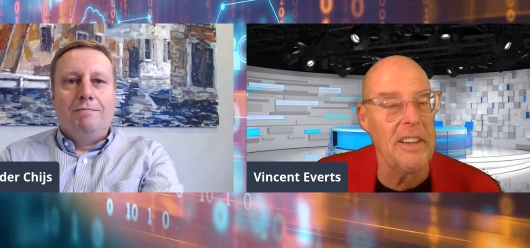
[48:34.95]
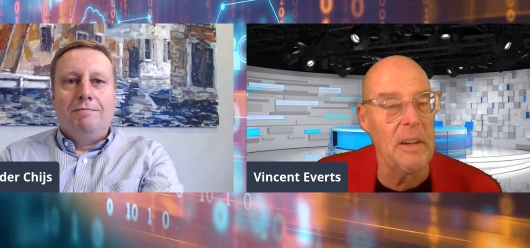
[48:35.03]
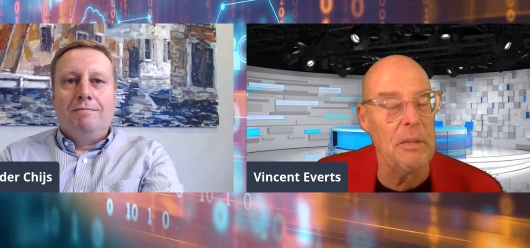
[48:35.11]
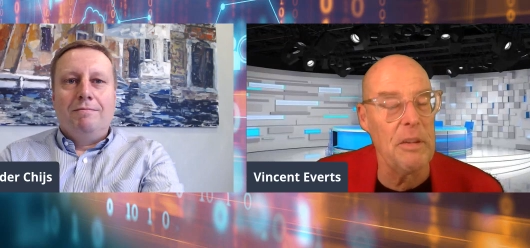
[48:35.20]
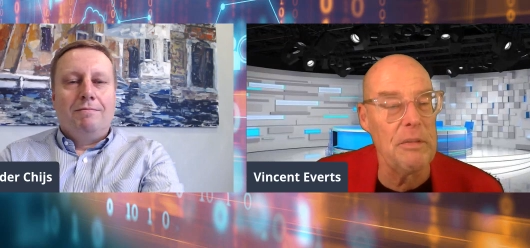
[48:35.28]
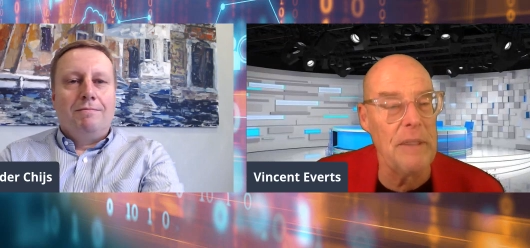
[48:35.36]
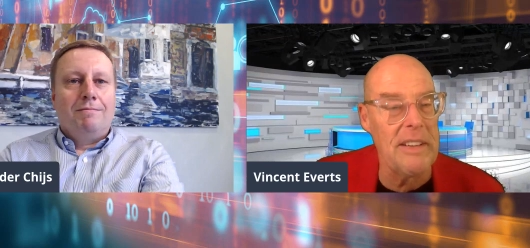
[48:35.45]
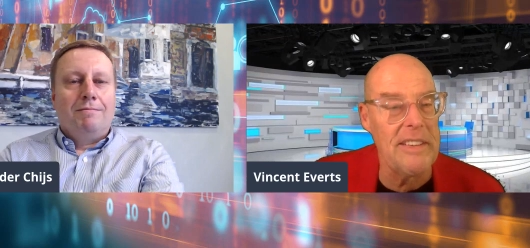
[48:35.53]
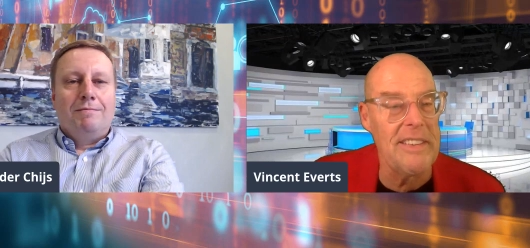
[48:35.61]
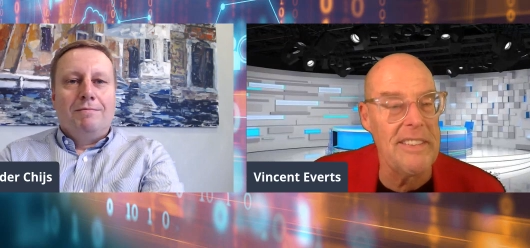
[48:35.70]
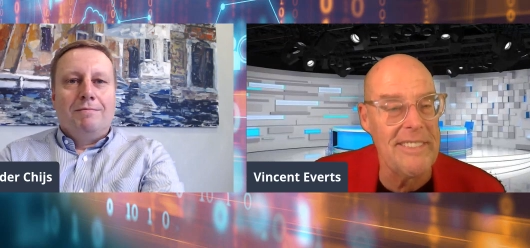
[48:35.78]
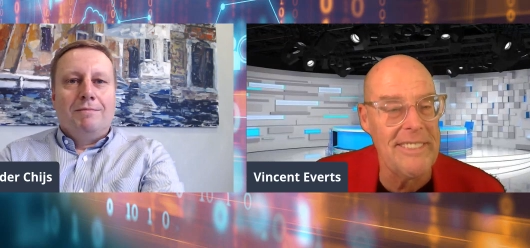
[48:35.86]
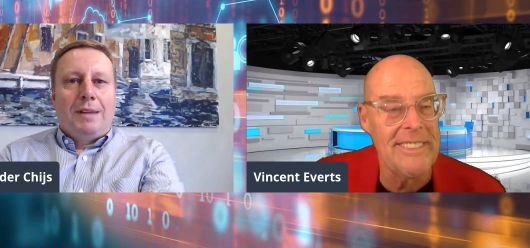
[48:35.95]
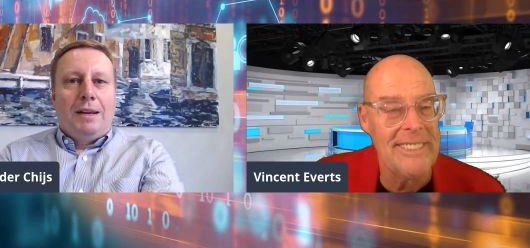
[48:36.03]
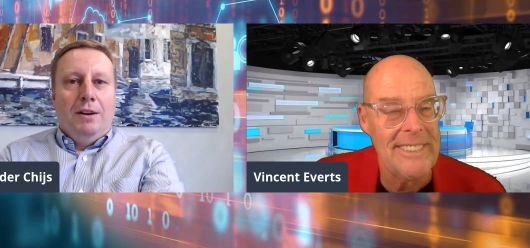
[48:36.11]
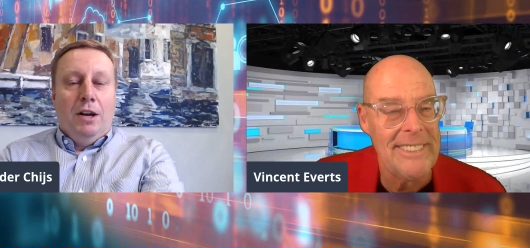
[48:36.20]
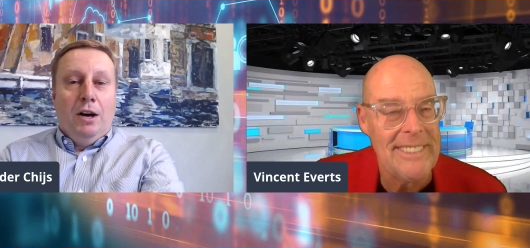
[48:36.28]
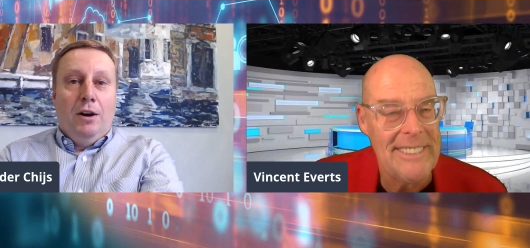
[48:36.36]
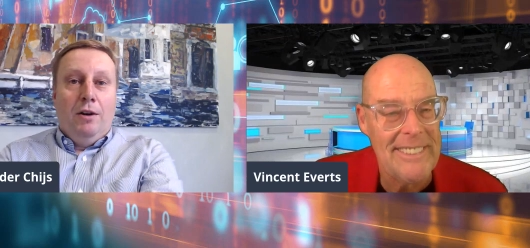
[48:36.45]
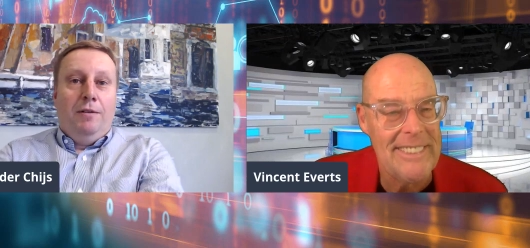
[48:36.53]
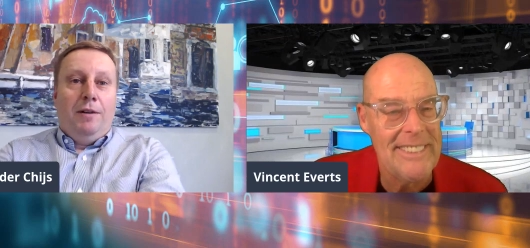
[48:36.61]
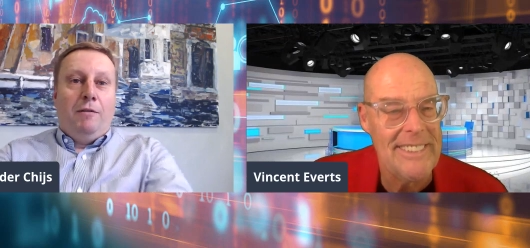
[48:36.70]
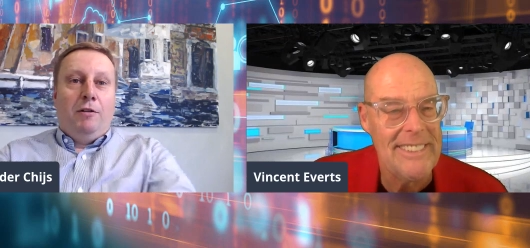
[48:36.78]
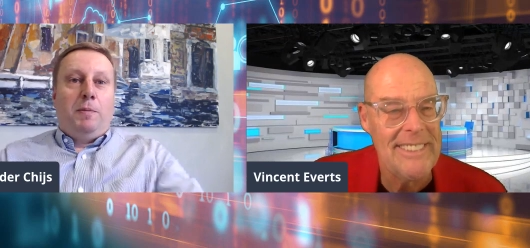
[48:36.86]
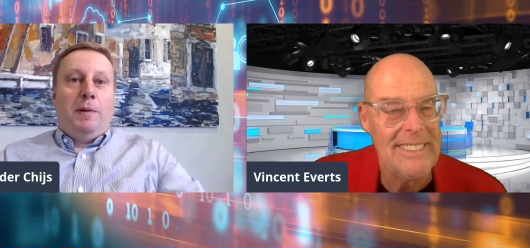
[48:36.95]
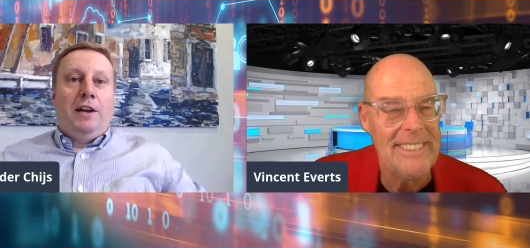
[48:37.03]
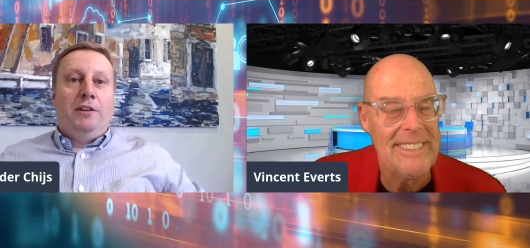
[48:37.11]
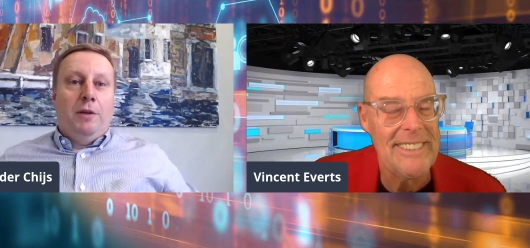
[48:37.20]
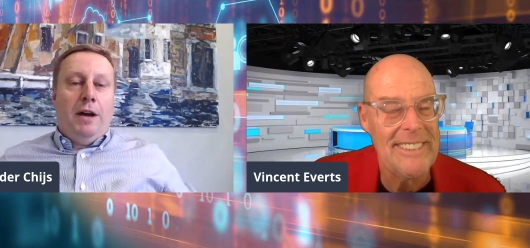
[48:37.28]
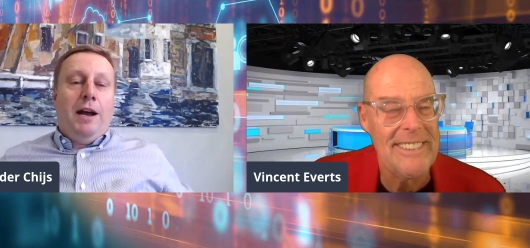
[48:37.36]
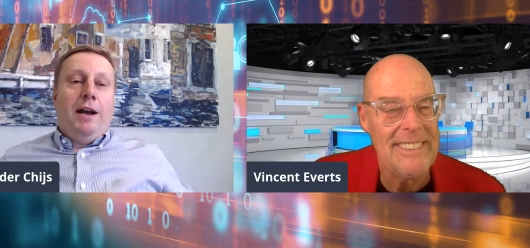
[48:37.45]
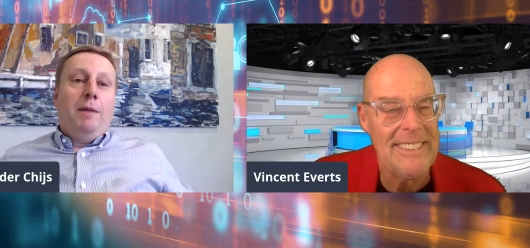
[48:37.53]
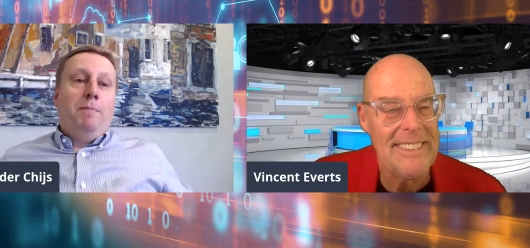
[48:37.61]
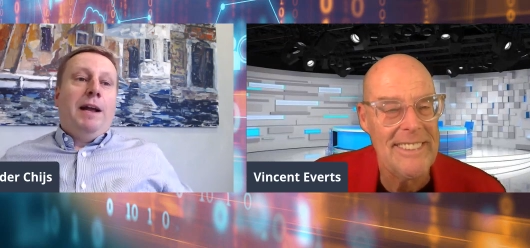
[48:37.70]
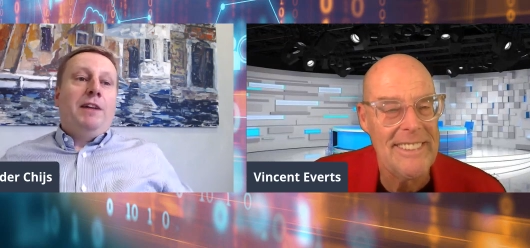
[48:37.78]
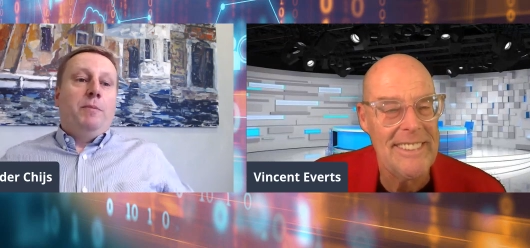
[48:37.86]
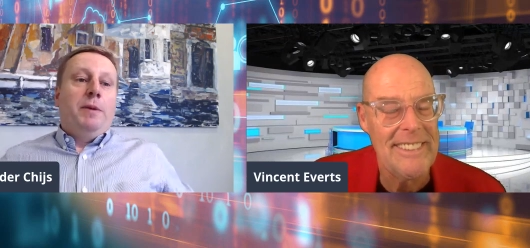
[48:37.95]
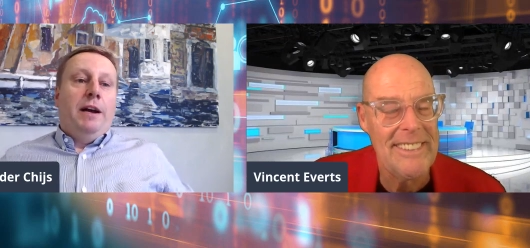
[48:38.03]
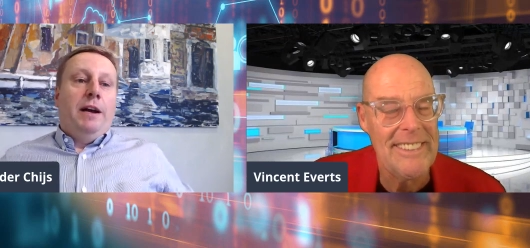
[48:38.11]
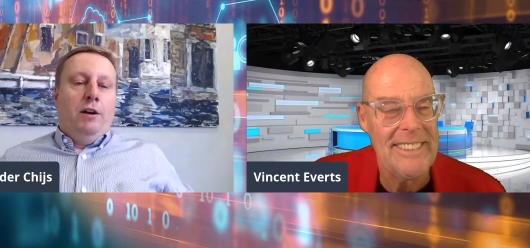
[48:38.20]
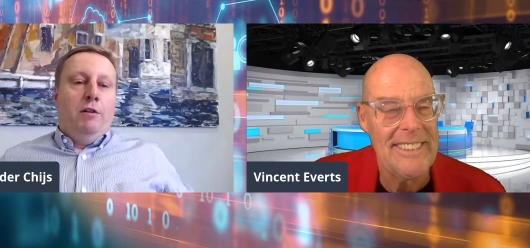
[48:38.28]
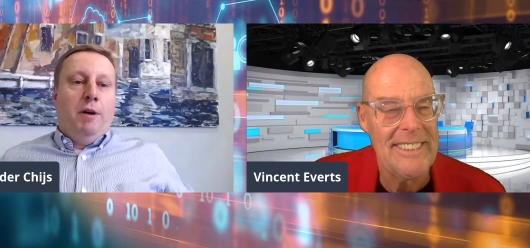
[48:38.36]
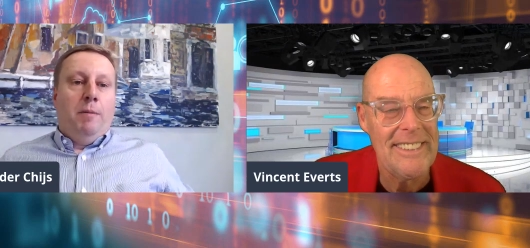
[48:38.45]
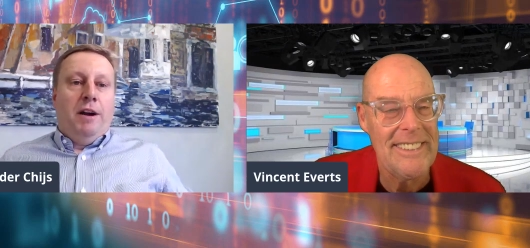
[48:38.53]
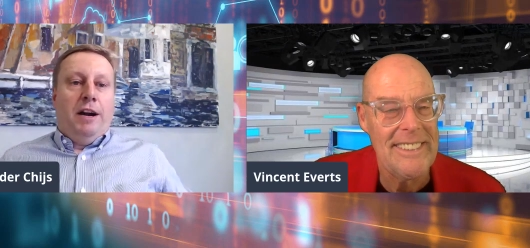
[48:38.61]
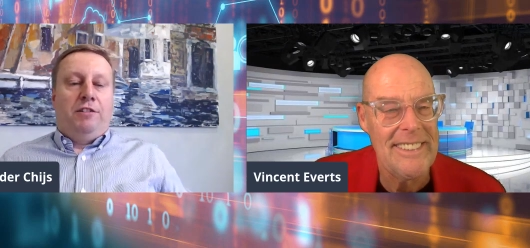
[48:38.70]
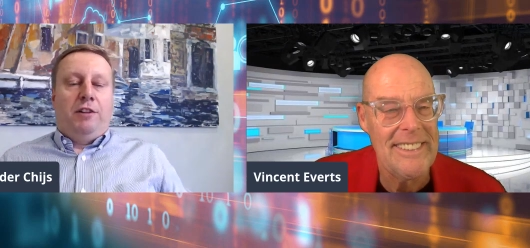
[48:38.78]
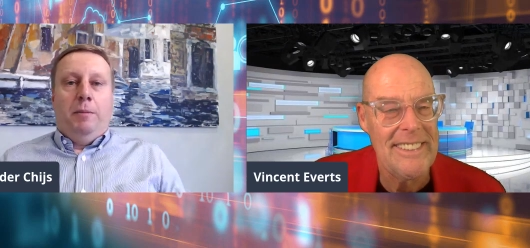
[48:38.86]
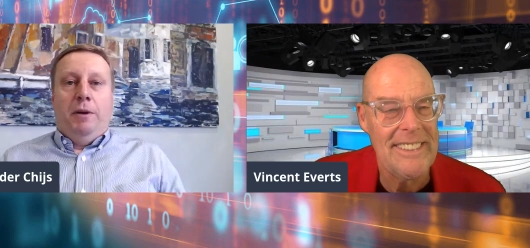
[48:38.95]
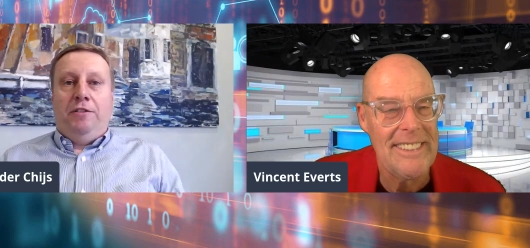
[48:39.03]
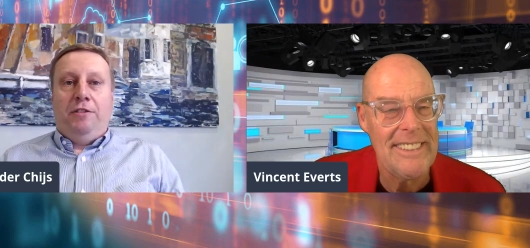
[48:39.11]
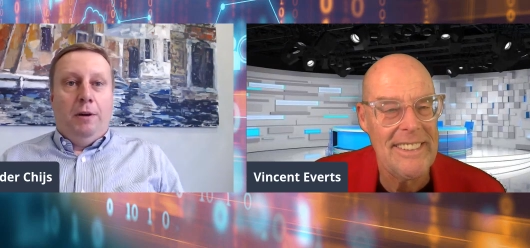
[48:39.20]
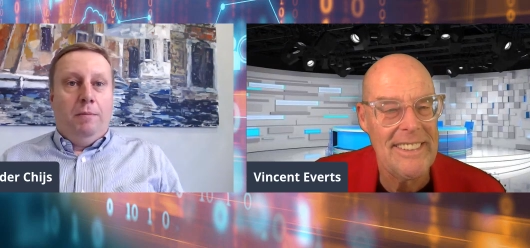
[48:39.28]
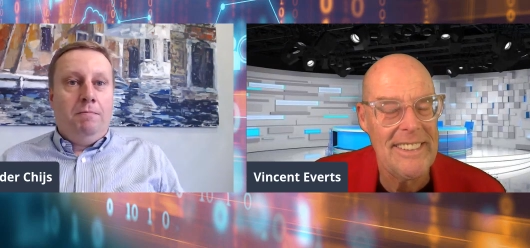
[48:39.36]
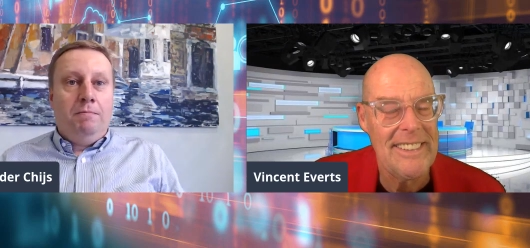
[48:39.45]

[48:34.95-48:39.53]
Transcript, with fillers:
Speaker 1: couple of months.
Speaker 2: No, I was planning to. I, I planned to be there in November actually, but uh,